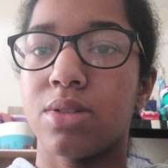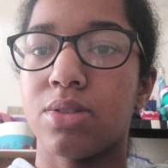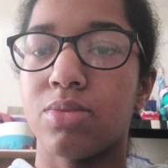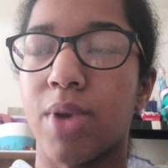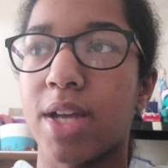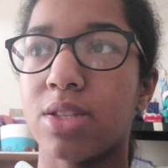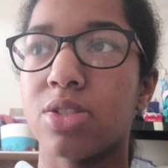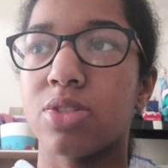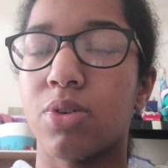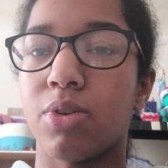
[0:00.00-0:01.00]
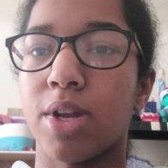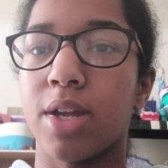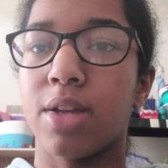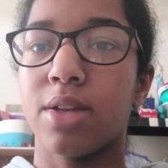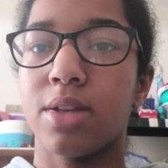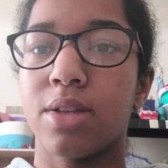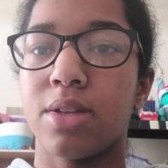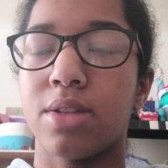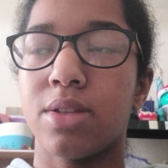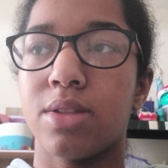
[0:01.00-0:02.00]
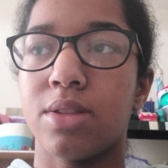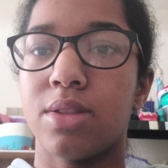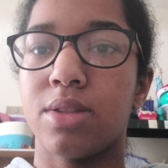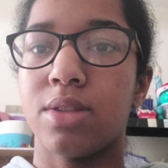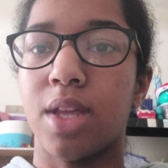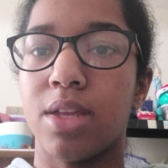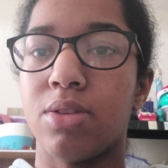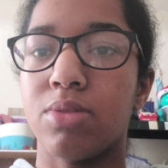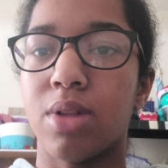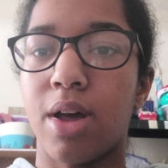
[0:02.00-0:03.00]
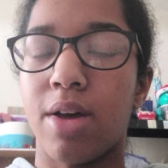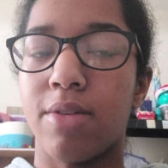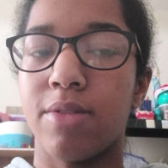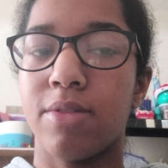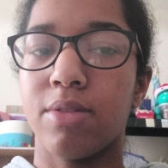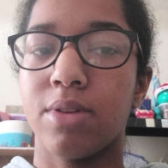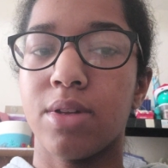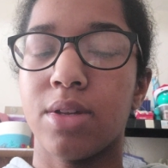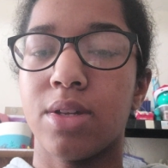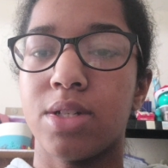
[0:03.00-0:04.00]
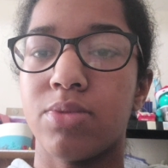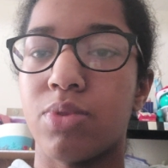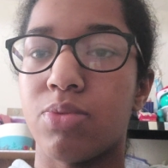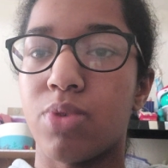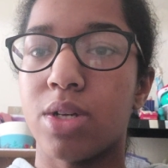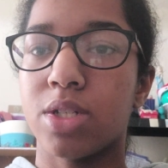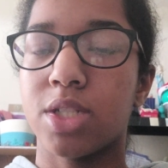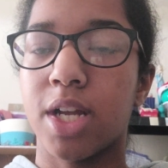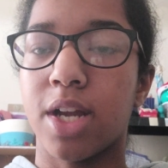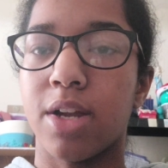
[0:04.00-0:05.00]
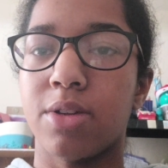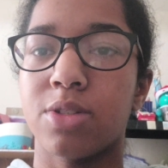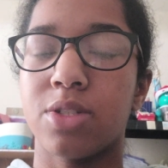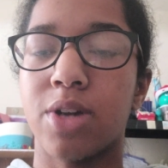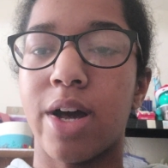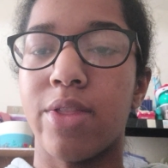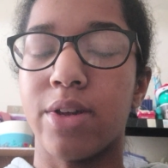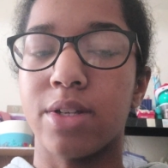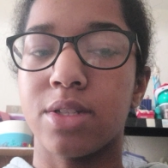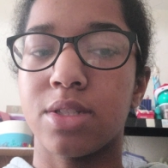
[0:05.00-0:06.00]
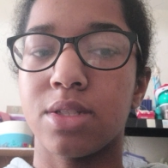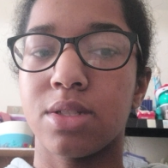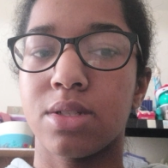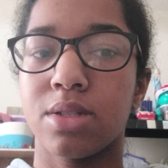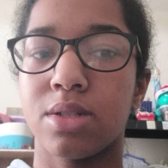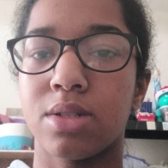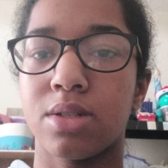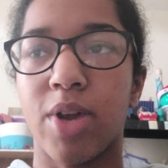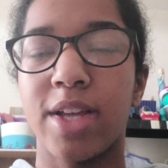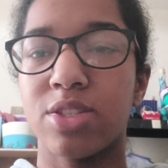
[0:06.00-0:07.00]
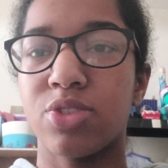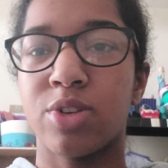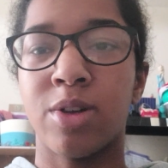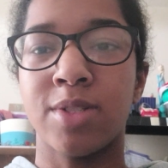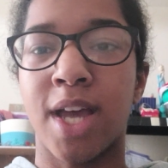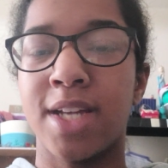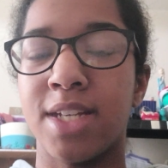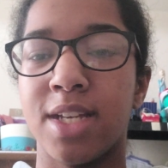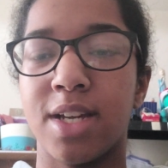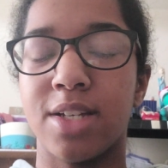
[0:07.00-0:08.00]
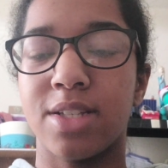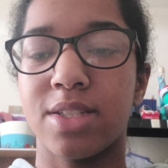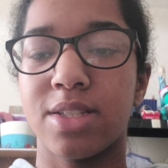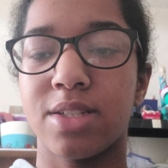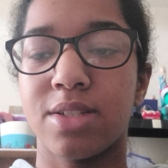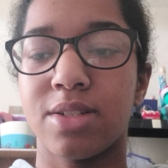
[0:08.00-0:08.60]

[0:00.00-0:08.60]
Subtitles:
to write the story that you love, want to share to others. Brainstorm those ideas.